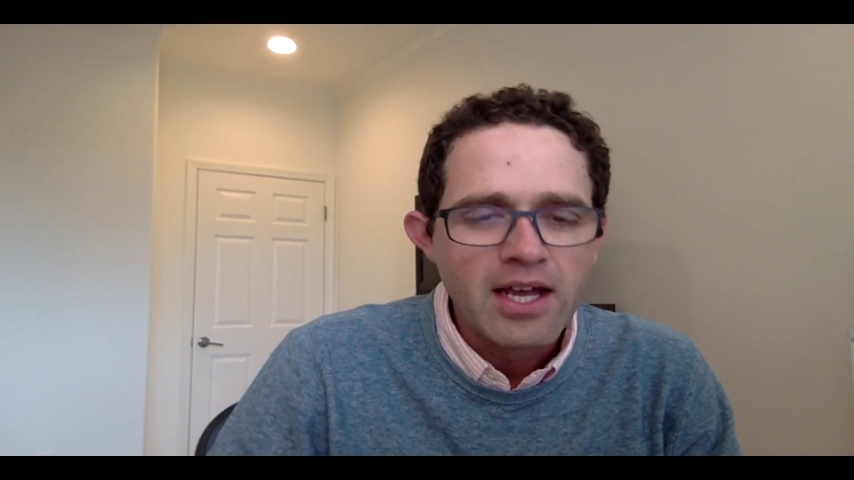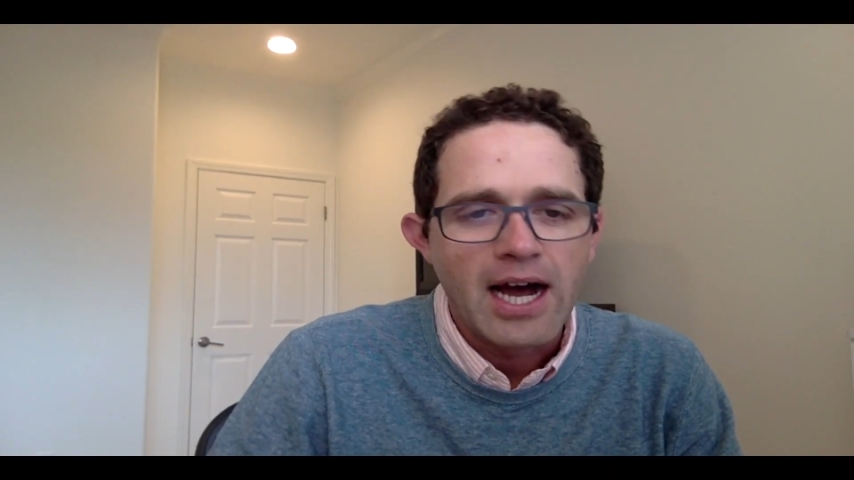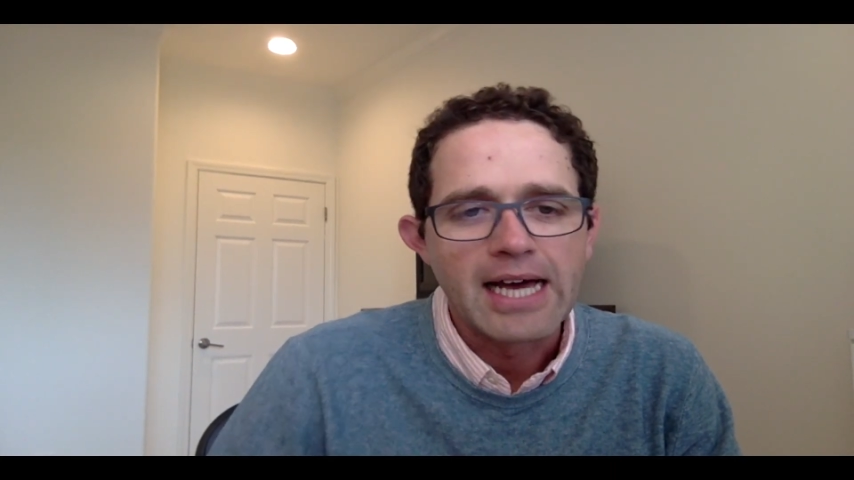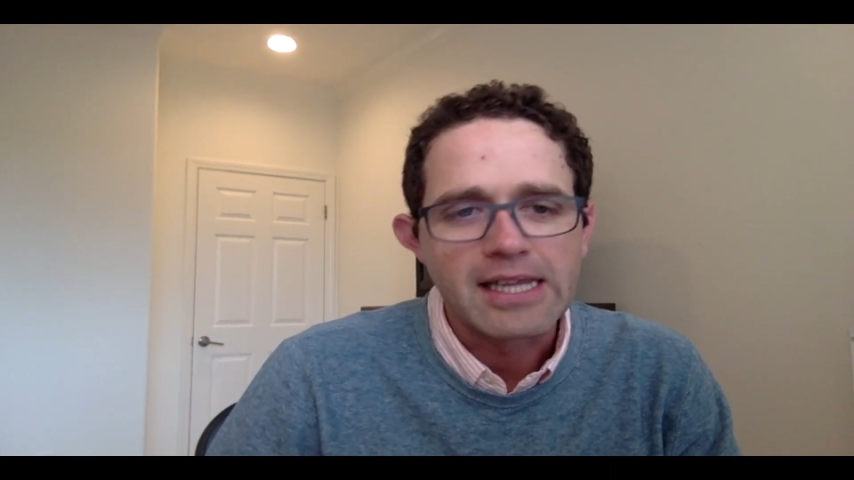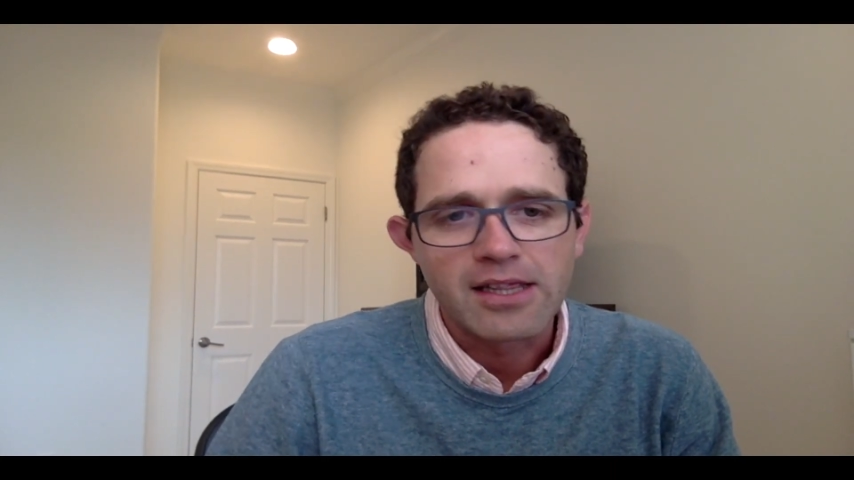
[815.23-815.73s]

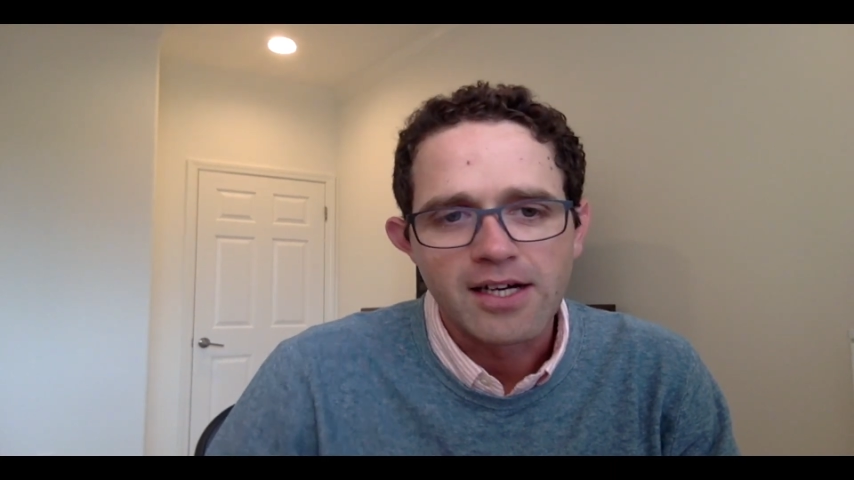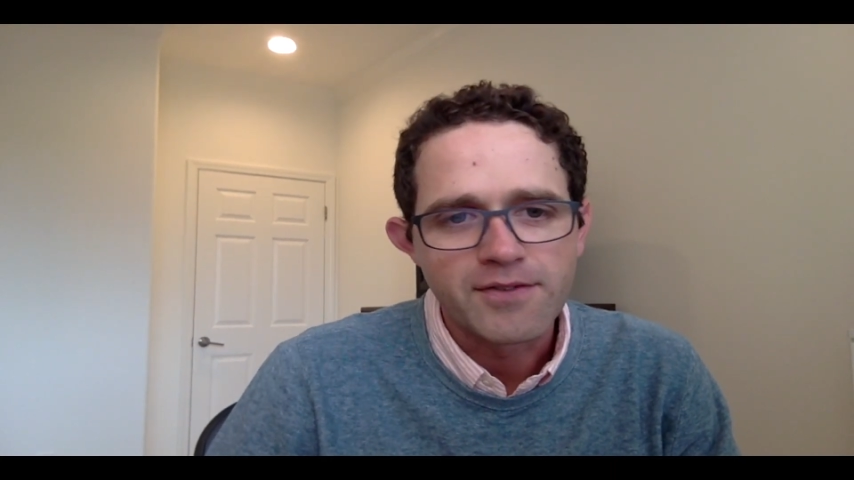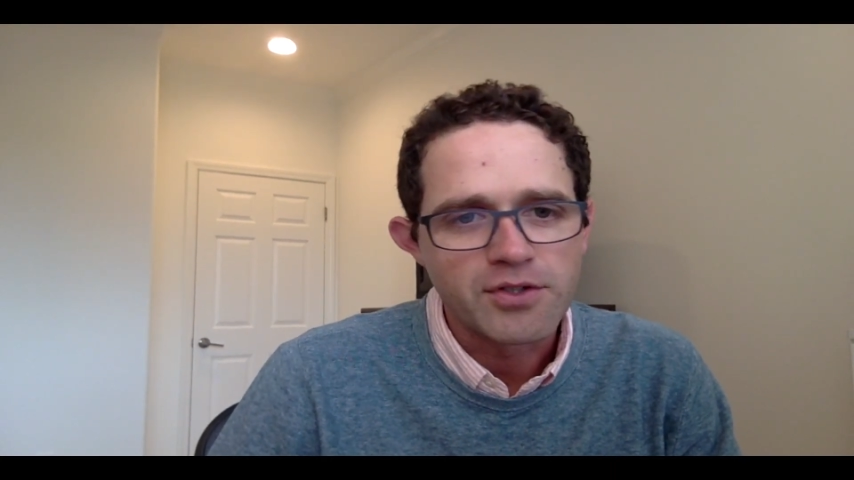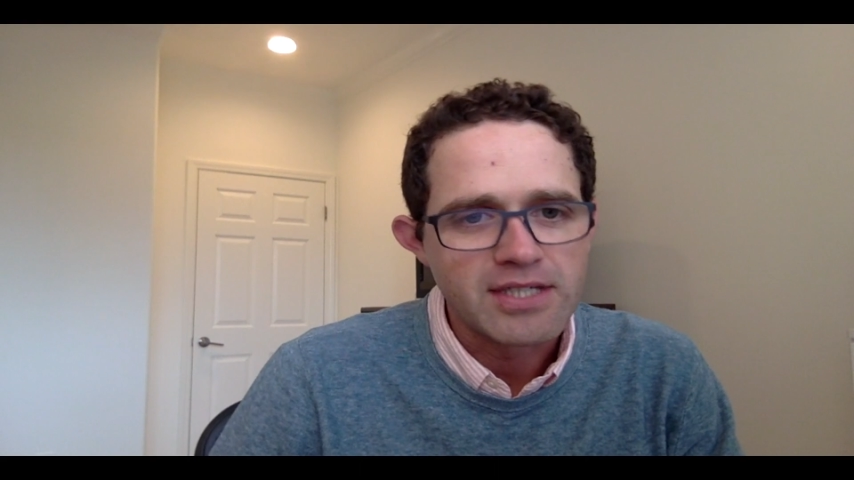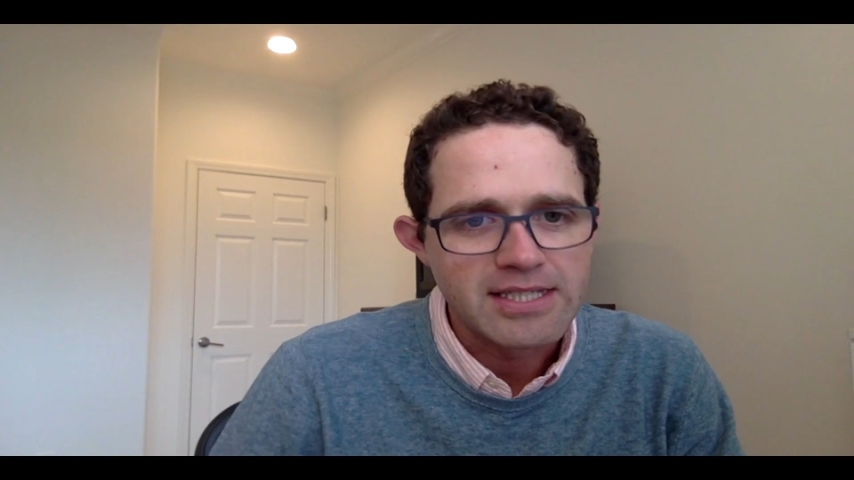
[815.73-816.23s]
I
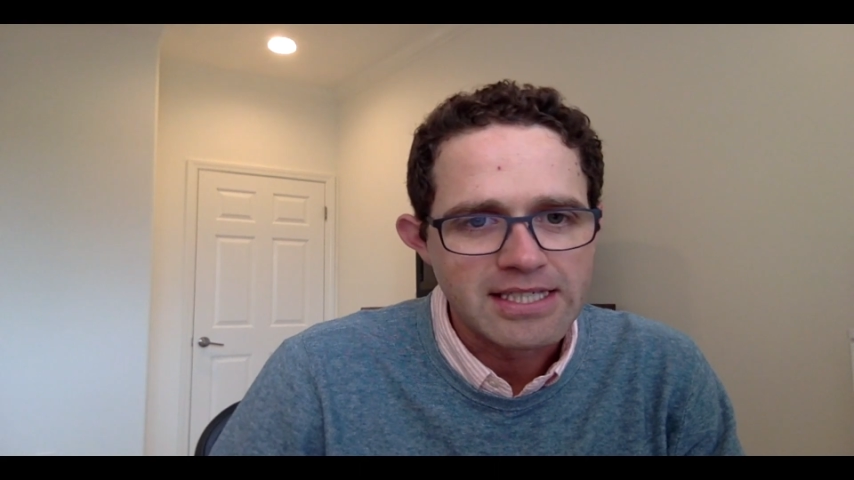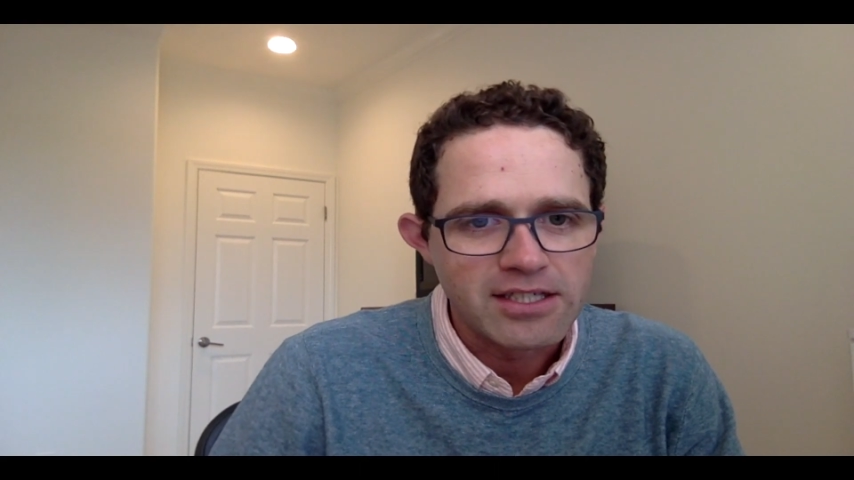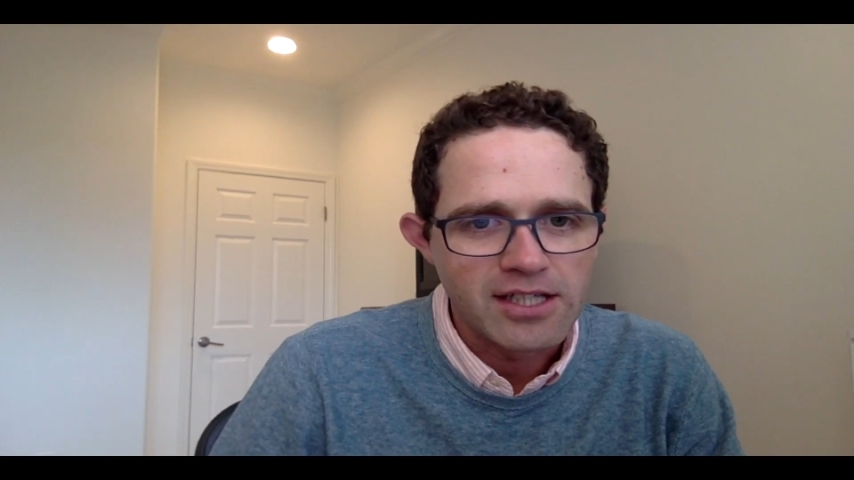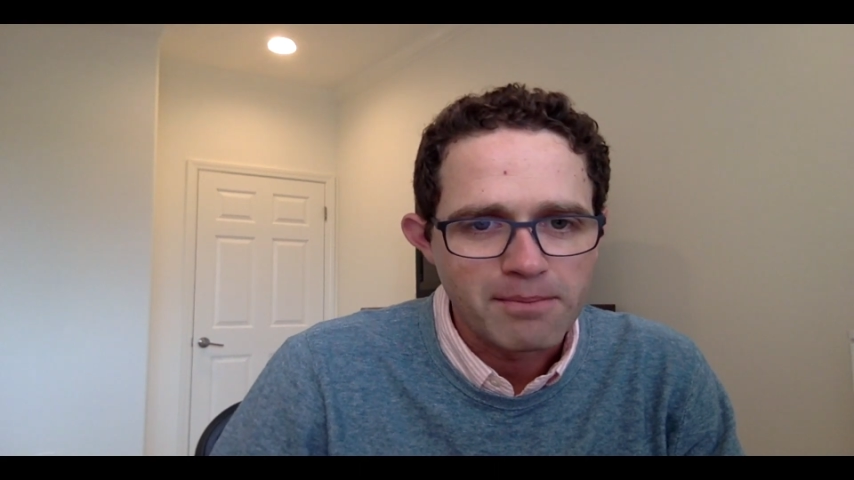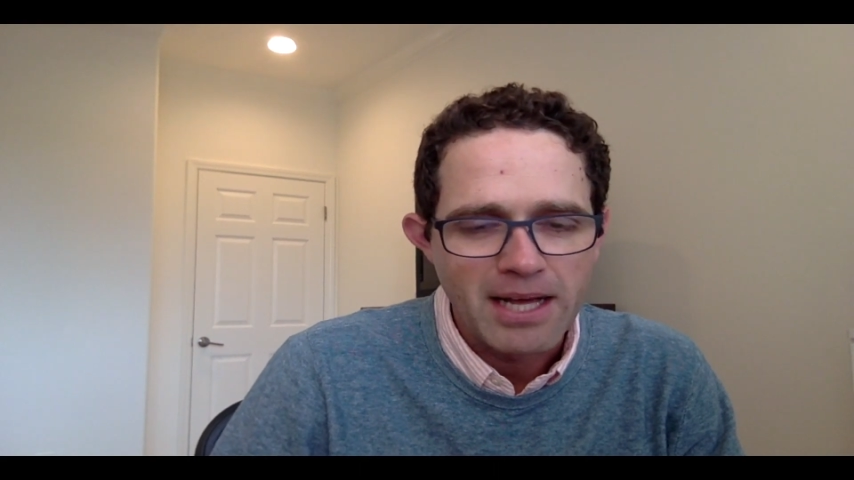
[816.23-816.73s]
love doing
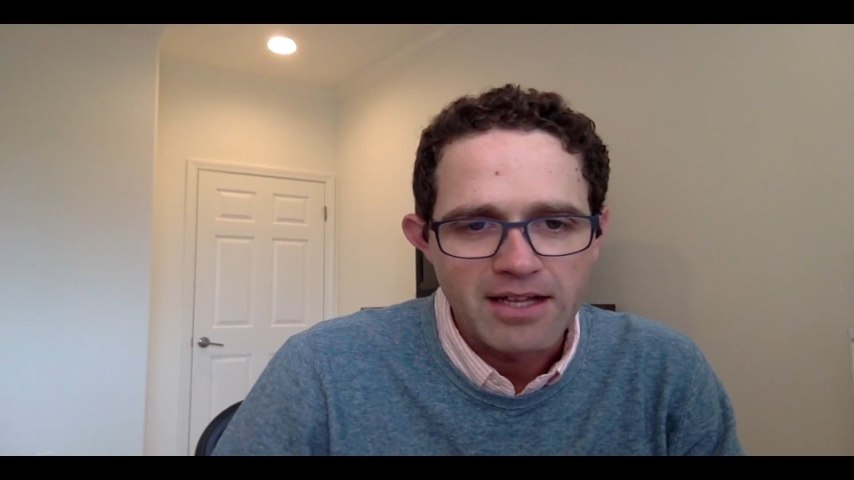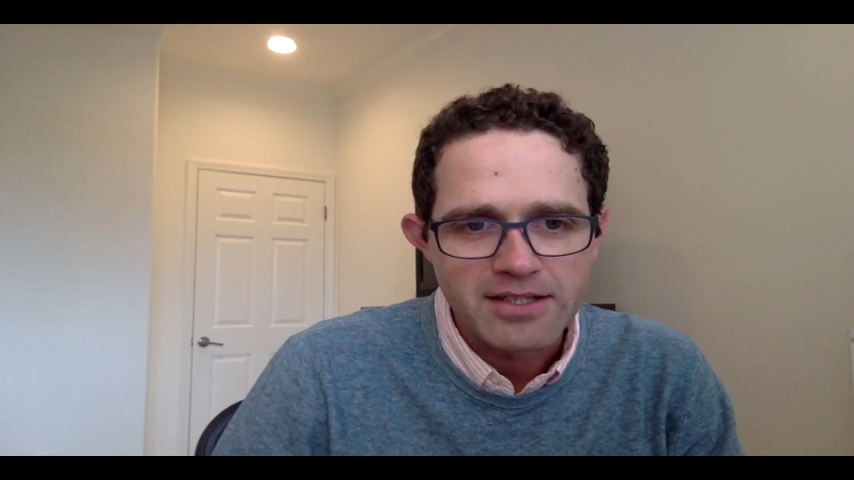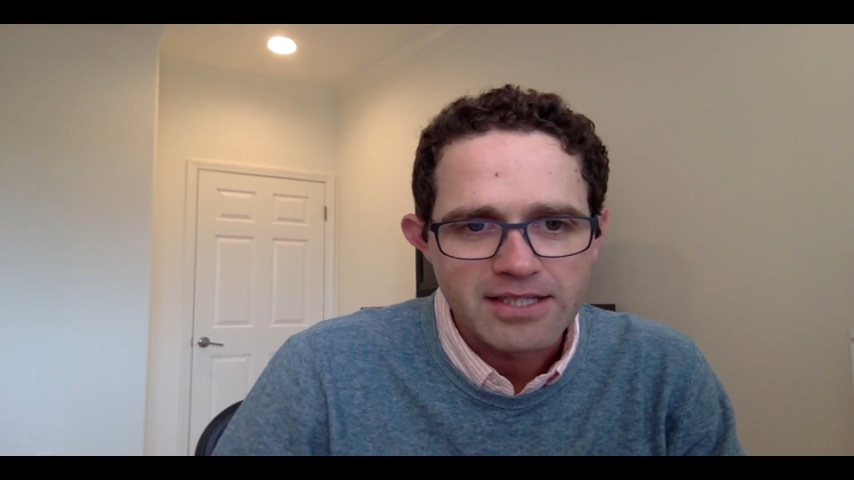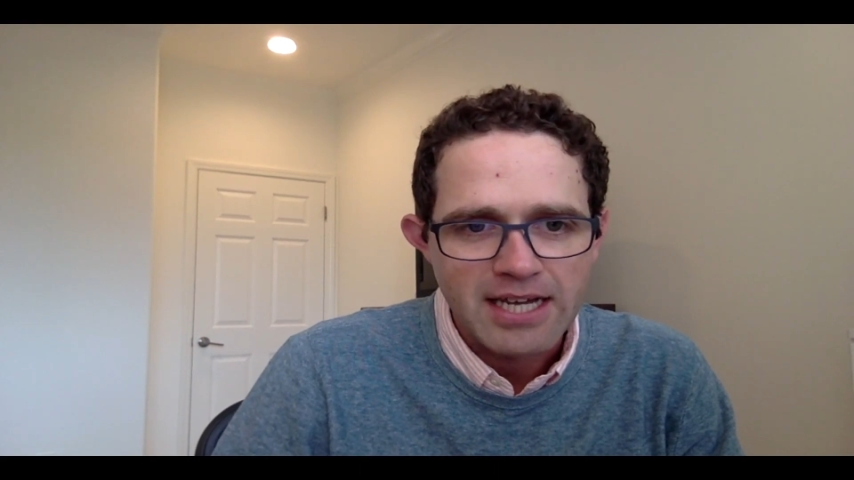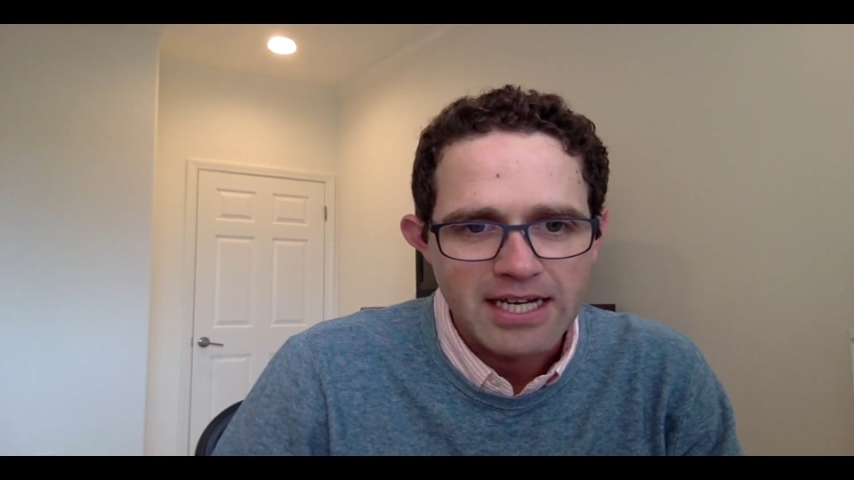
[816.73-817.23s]
single leg
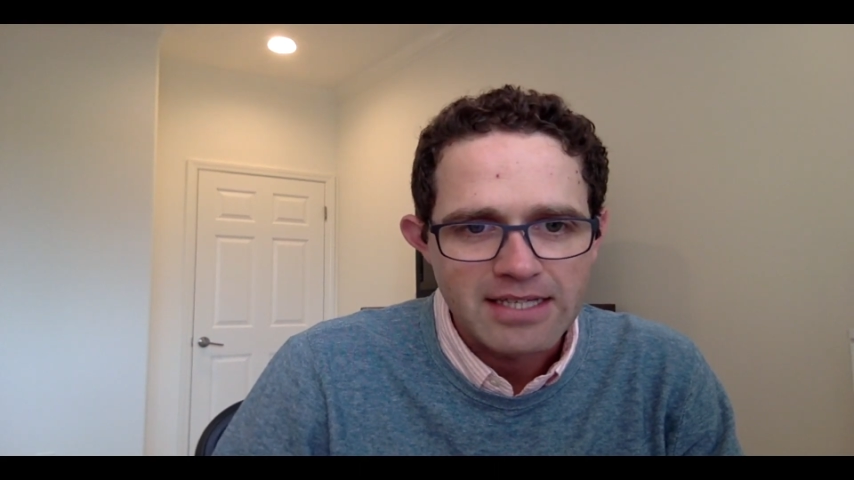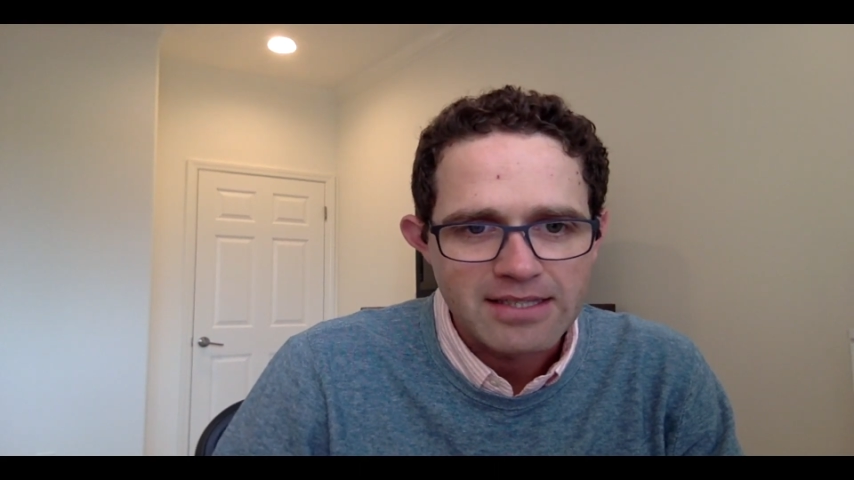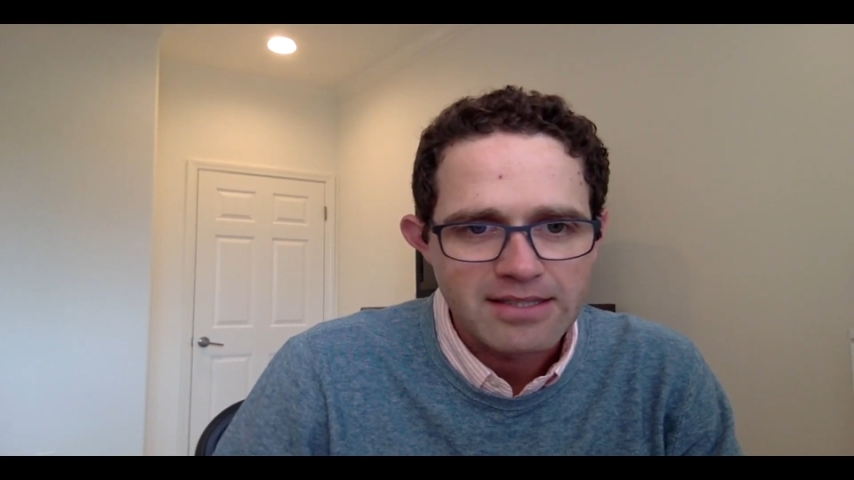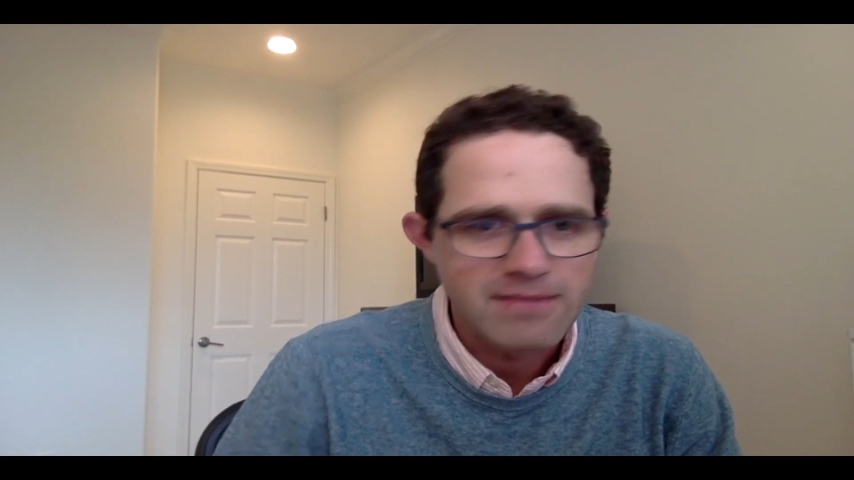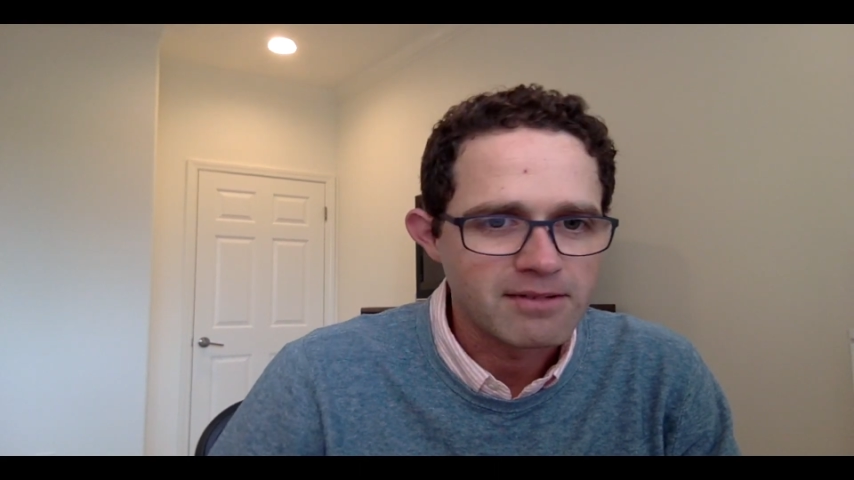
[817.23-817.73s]
balance
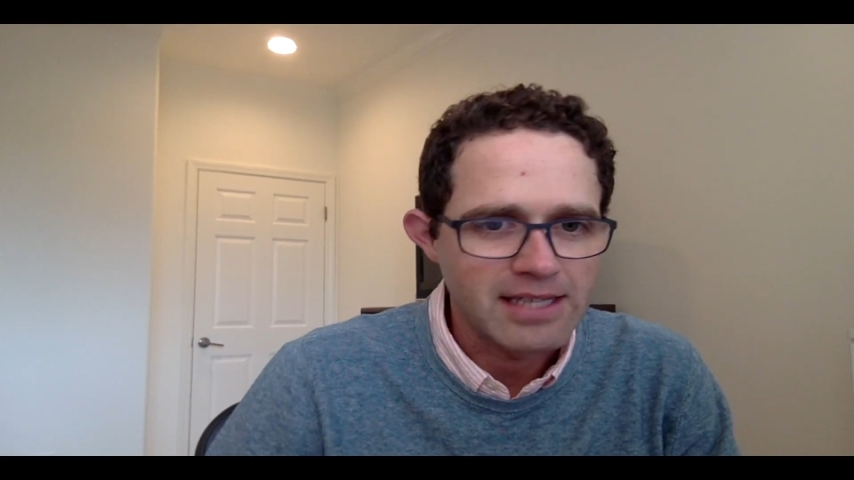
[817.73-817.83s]
tests,